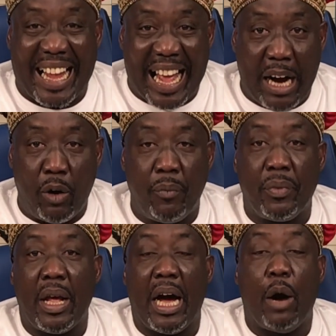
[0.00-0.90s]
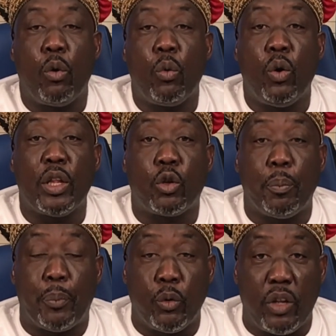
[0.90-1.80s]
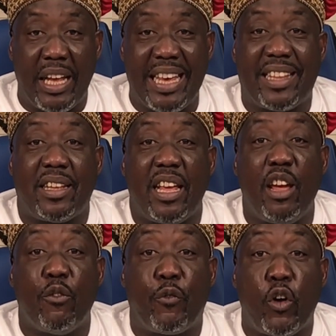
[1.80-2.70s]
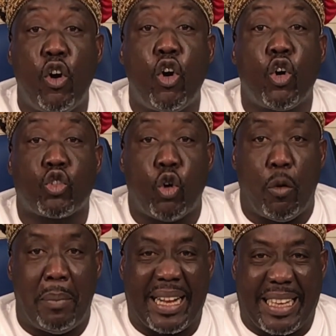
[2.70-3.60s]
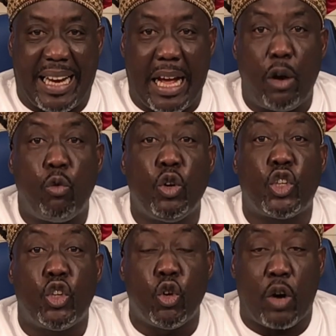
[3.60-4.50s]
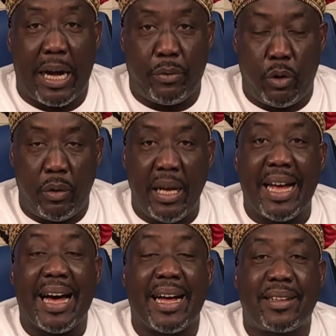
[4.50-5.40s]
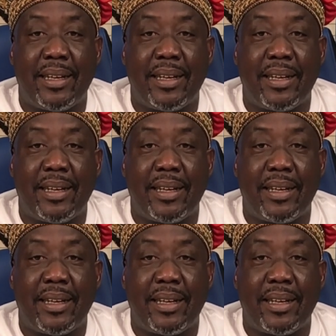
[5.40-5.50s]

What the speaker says: cacao, and we want to put it in front of Obatala with two candles.